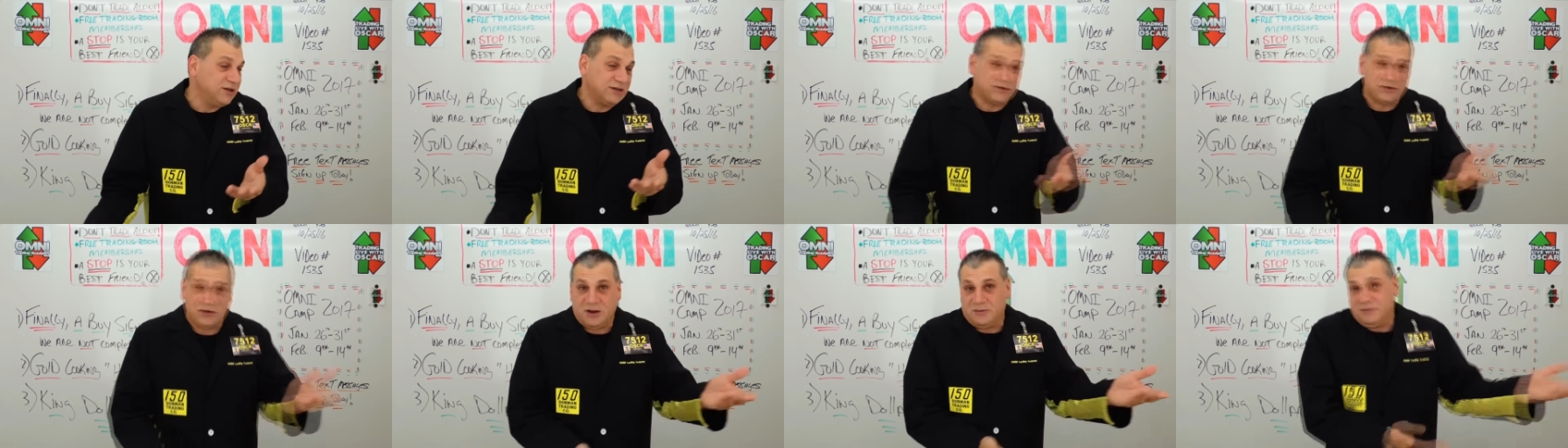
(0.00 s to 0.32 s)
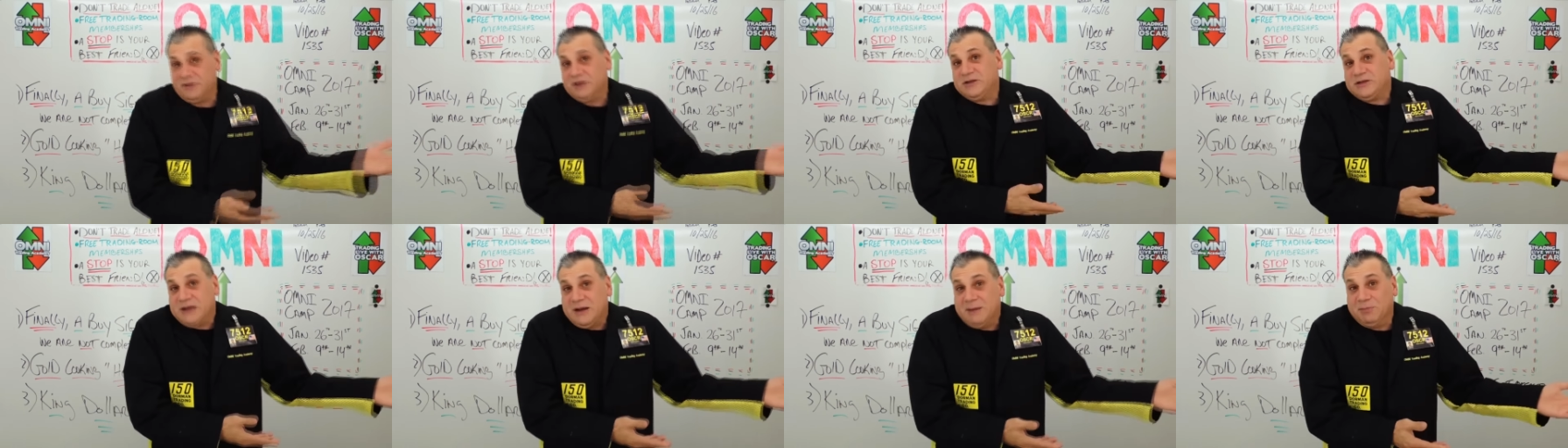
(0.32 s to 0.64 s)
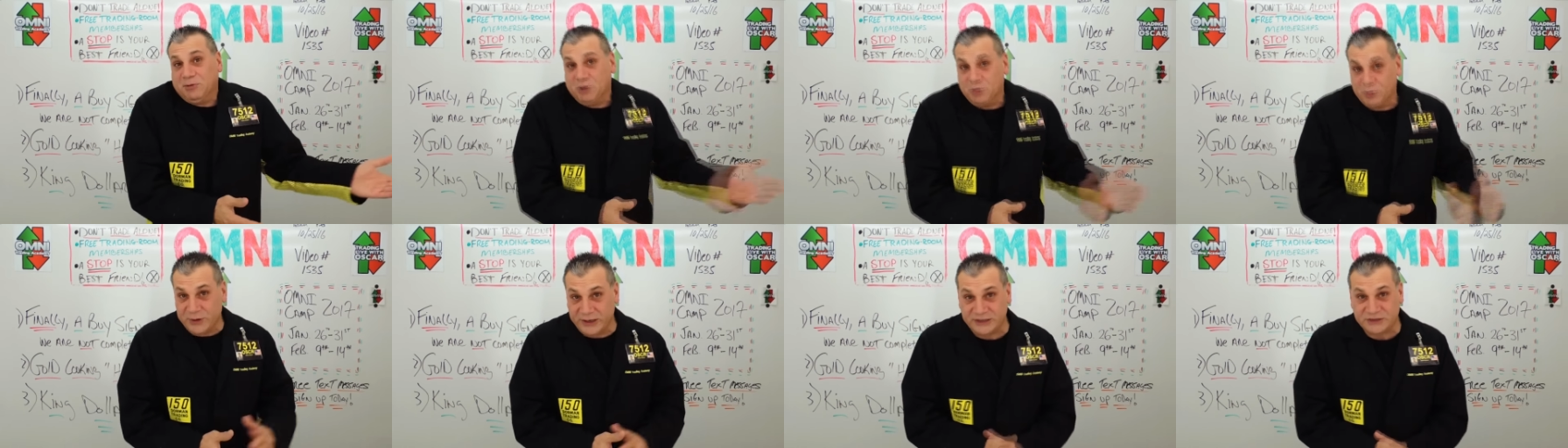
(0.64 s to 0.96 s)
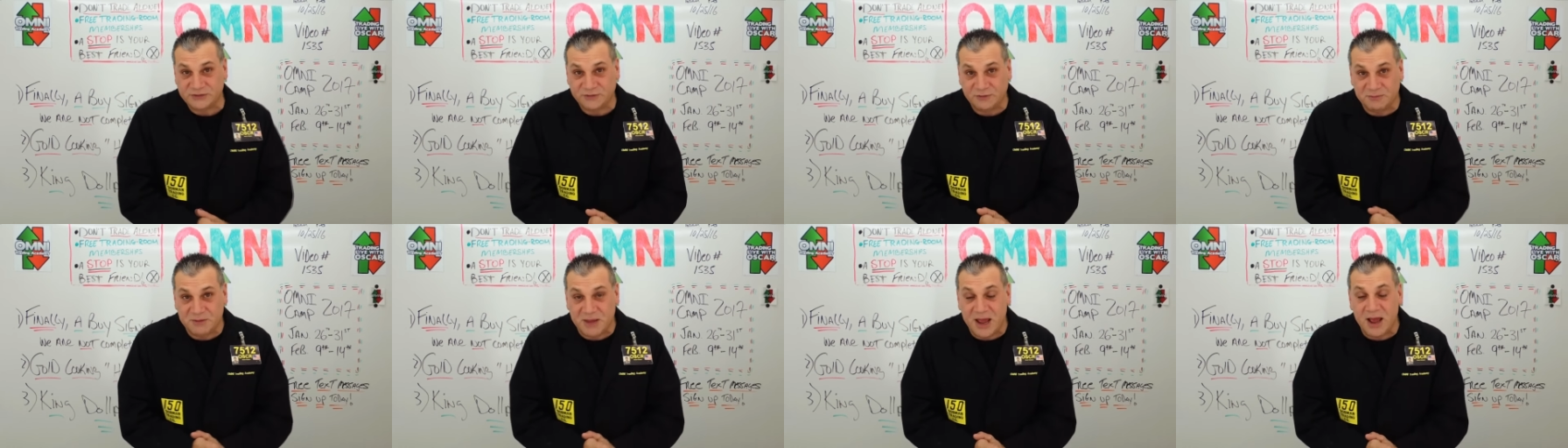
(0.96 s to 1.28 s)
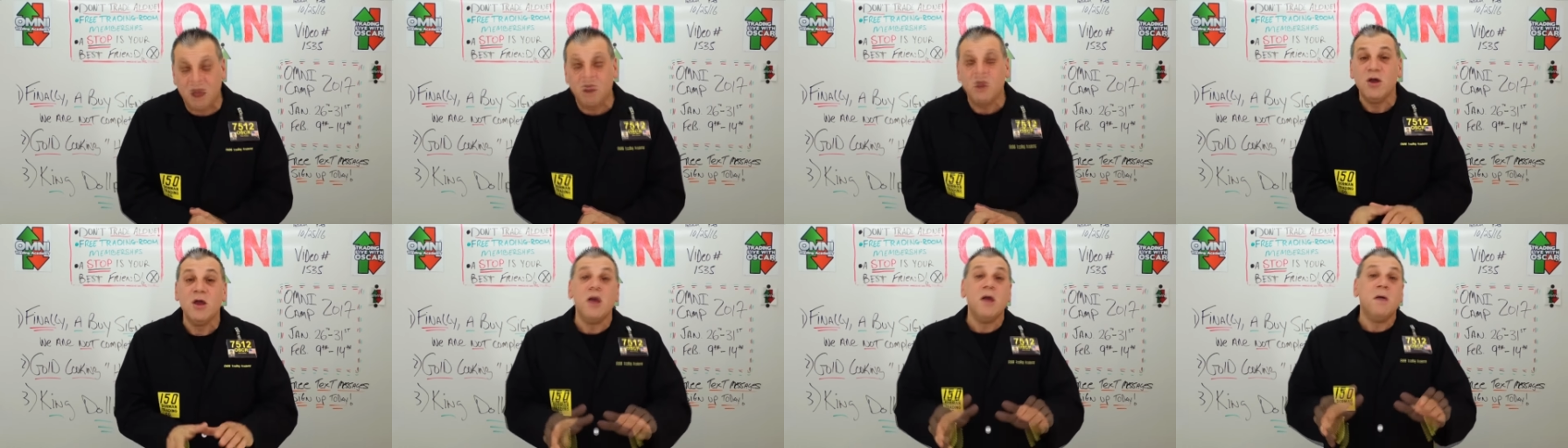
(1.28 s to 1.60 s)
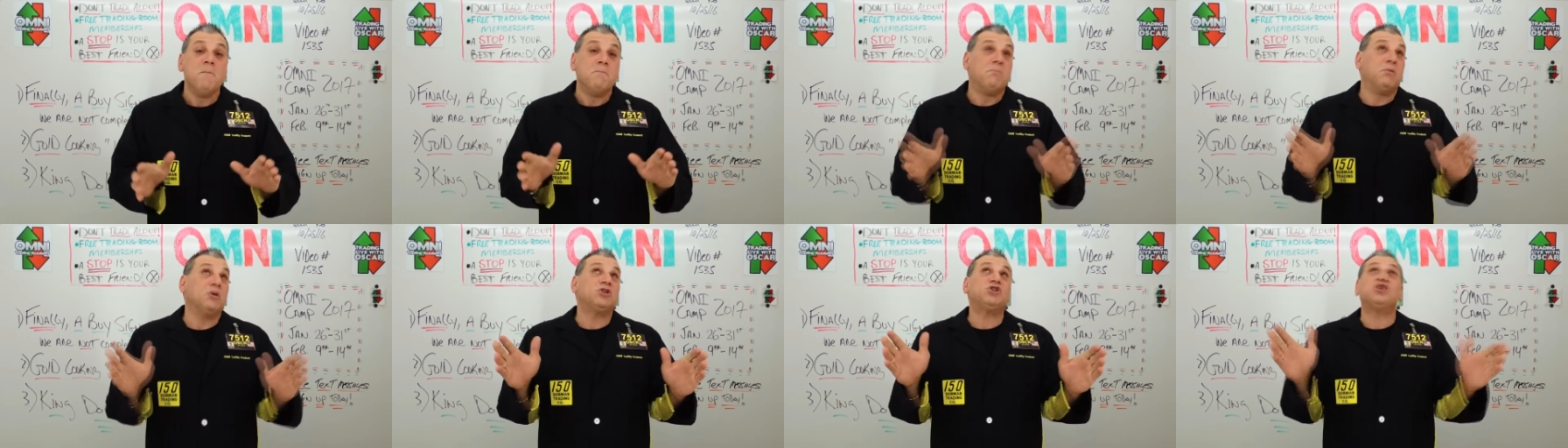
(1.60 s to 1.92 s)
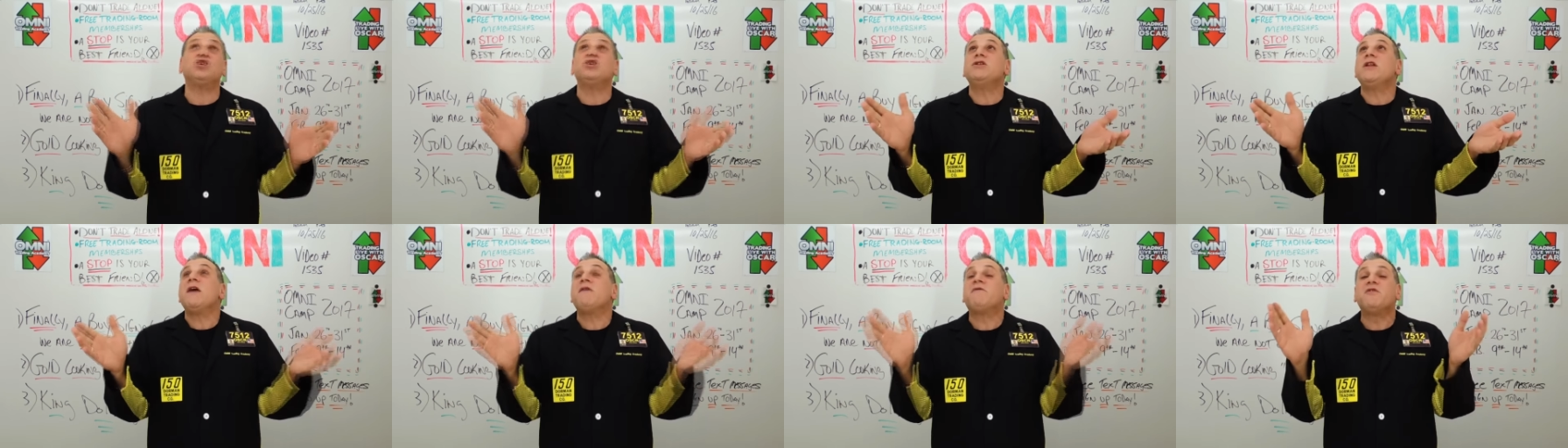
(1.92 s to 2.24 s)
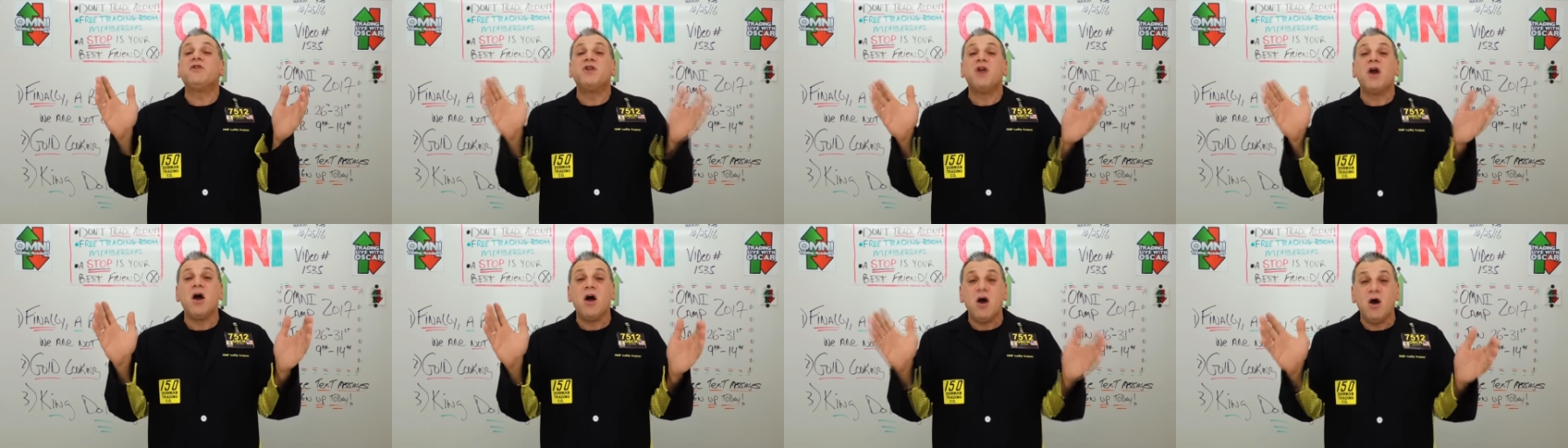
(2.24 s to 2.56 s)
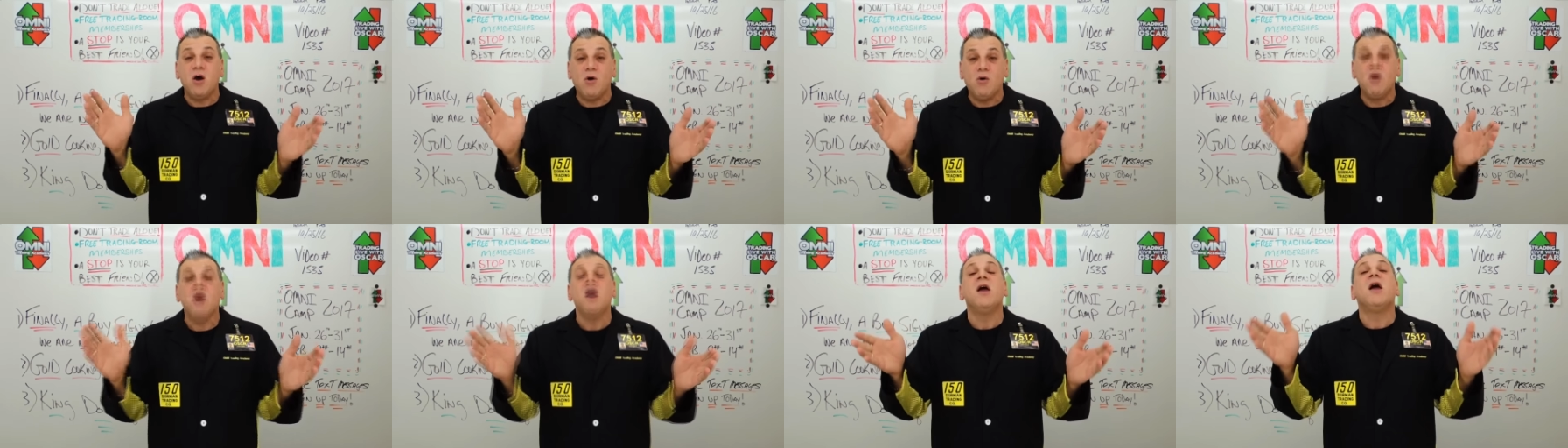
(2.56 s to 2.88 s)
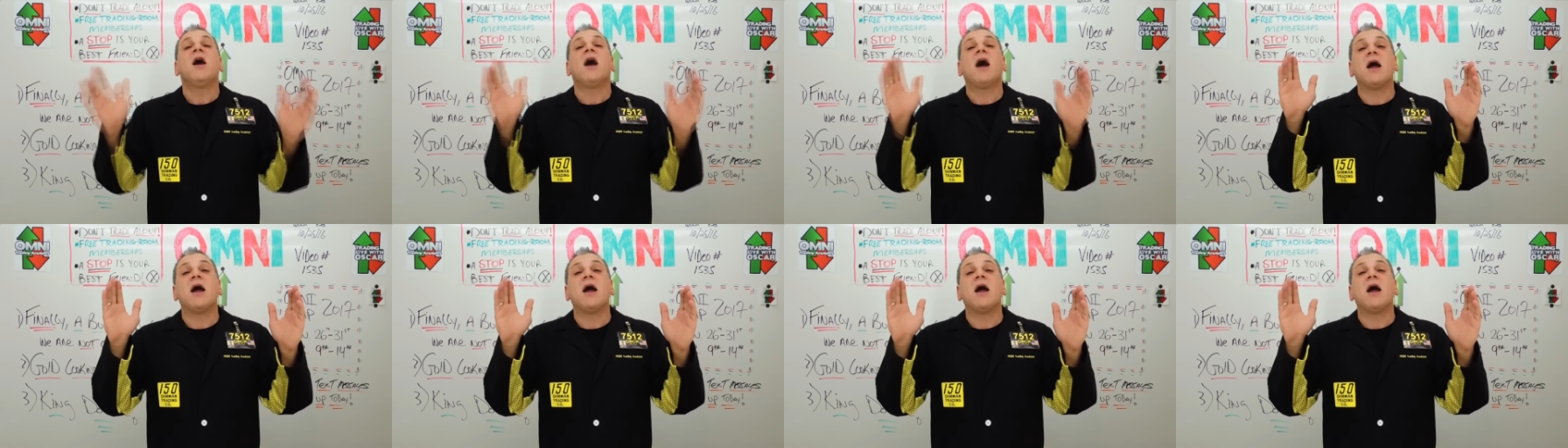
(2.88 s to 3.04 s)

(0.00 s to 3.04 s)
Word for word: It's, I mean, it's a couple of weeks from now, but you never know.